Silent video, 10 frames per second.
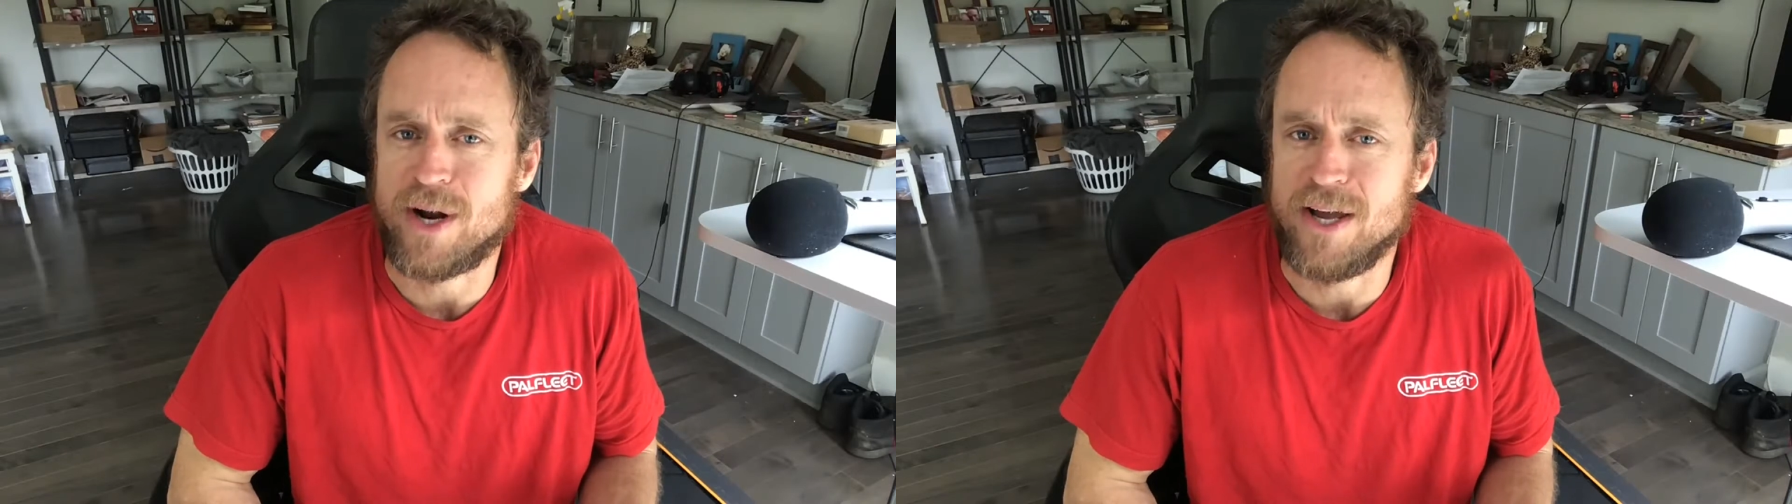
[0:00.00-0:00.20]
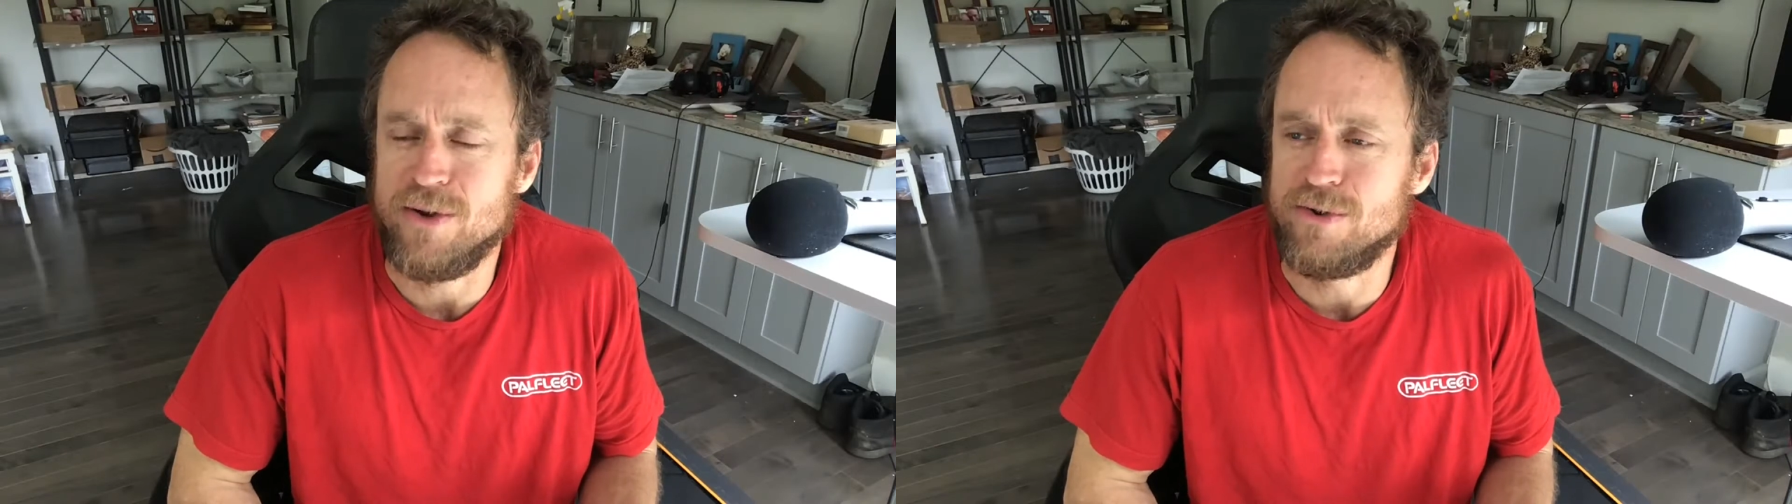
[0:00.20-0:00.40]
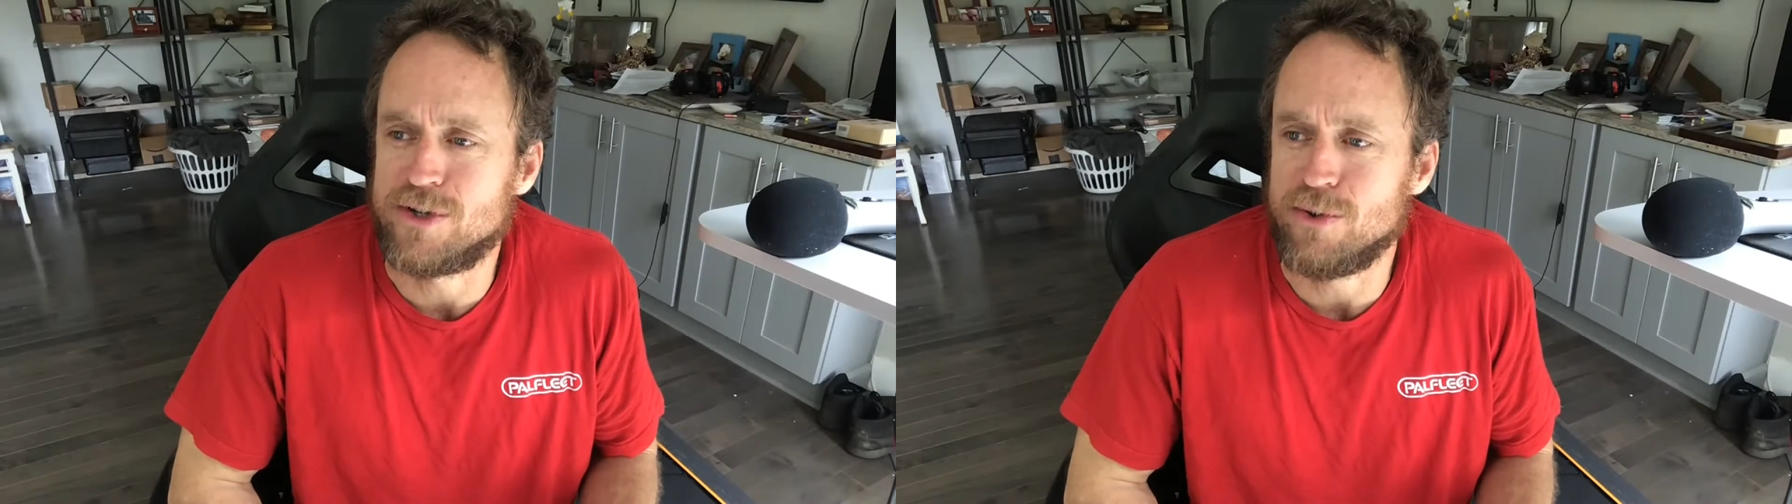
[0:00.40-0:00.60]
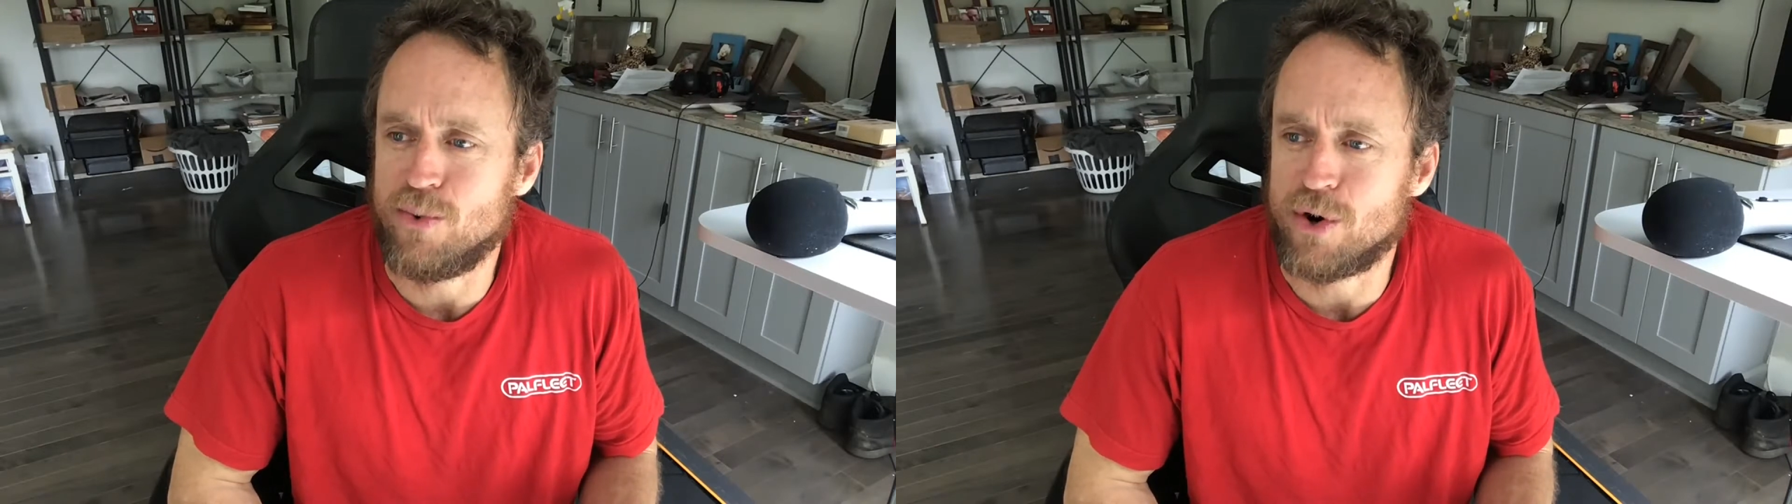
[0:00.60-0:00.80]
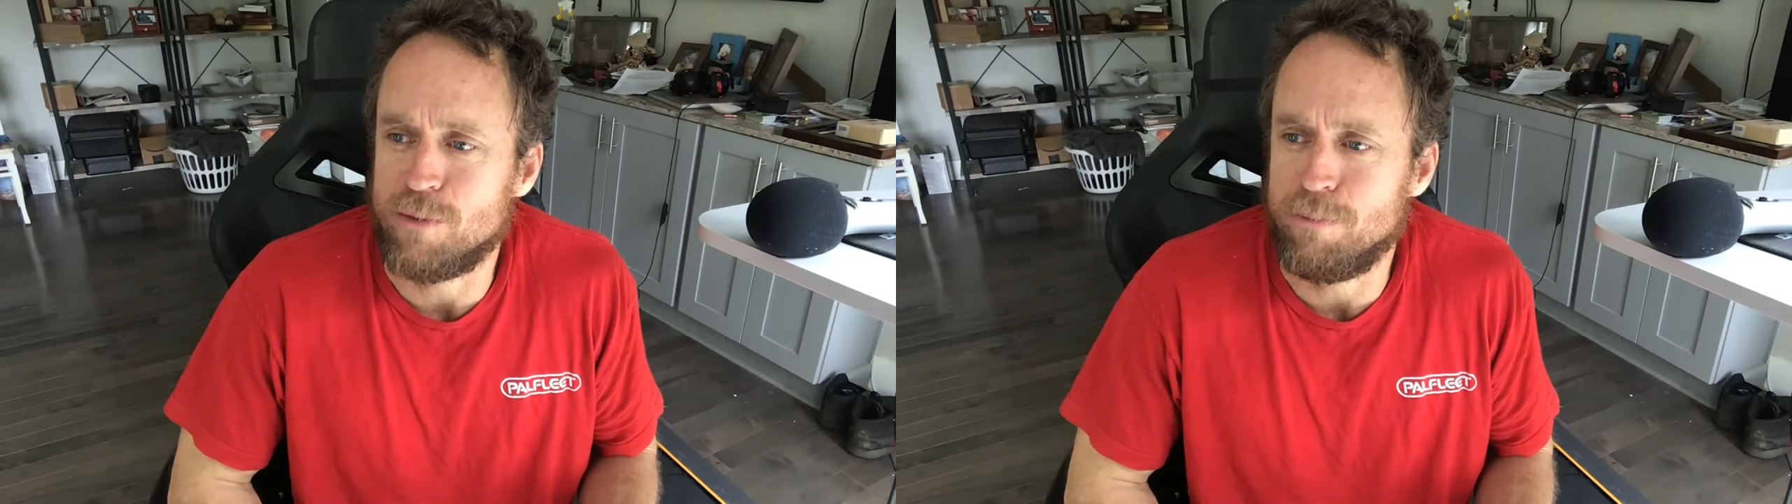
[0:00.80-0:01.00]
I used the
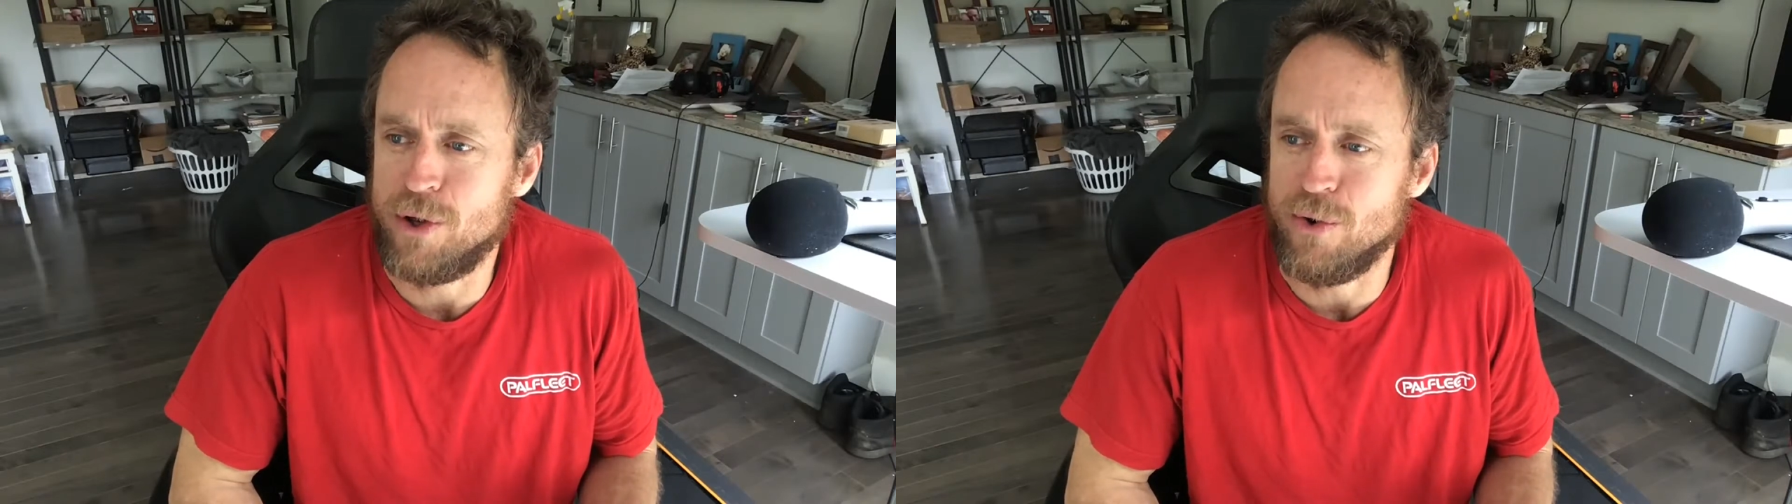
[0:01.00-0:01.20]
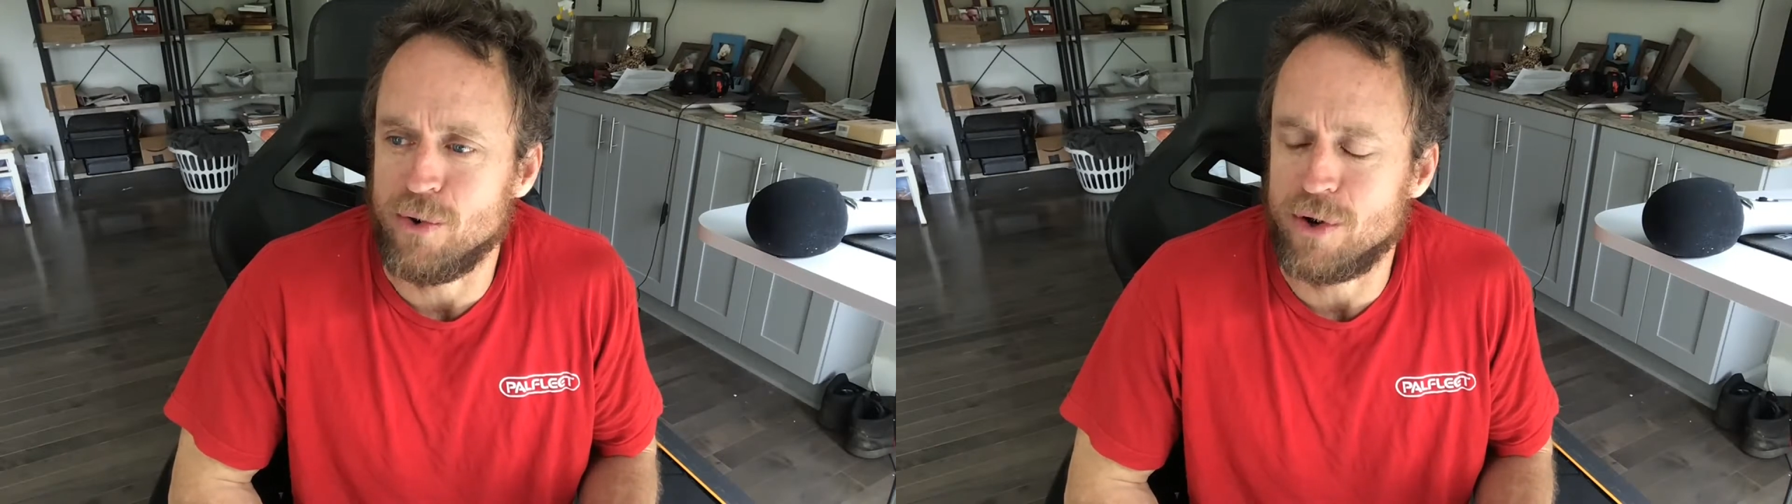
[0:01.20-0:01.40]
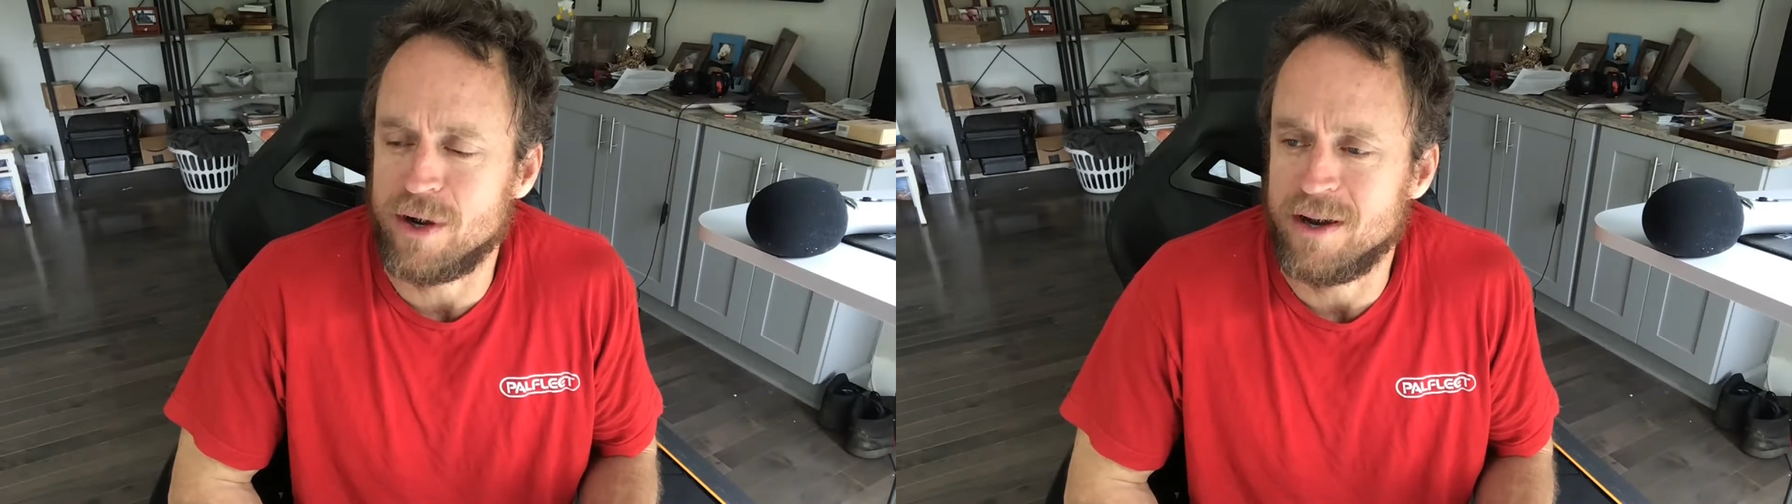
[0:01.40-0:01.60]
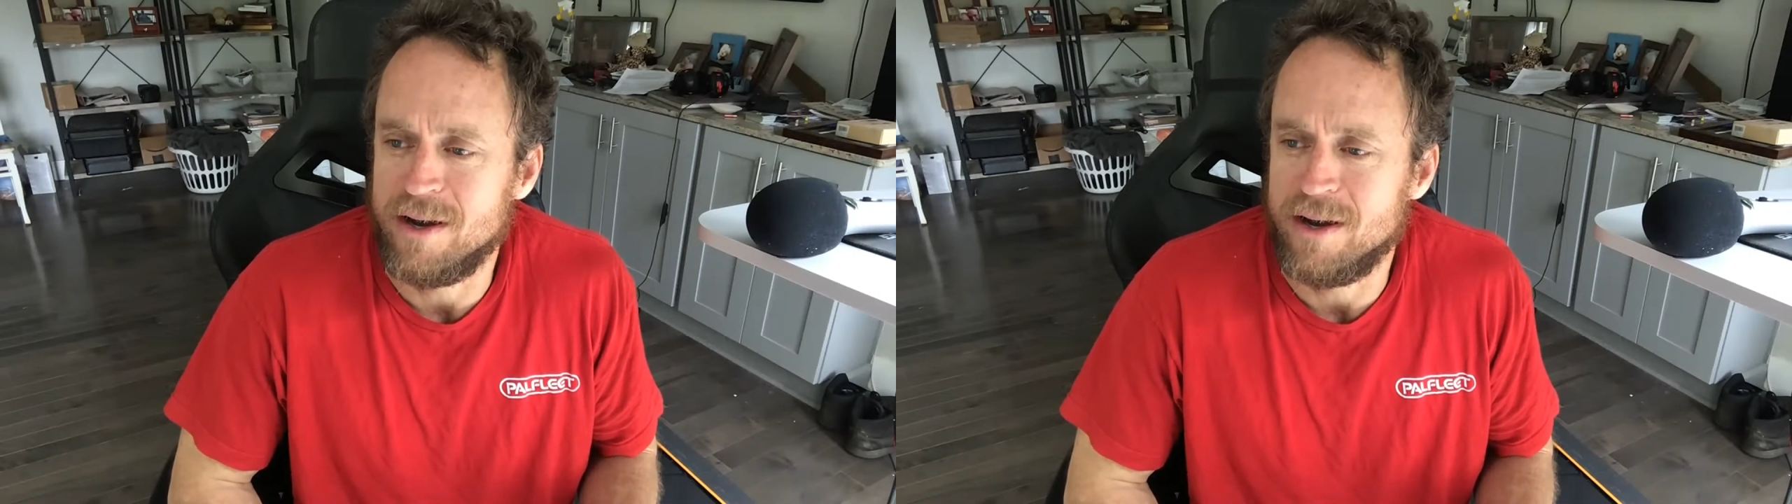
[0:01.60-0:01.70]
word puke,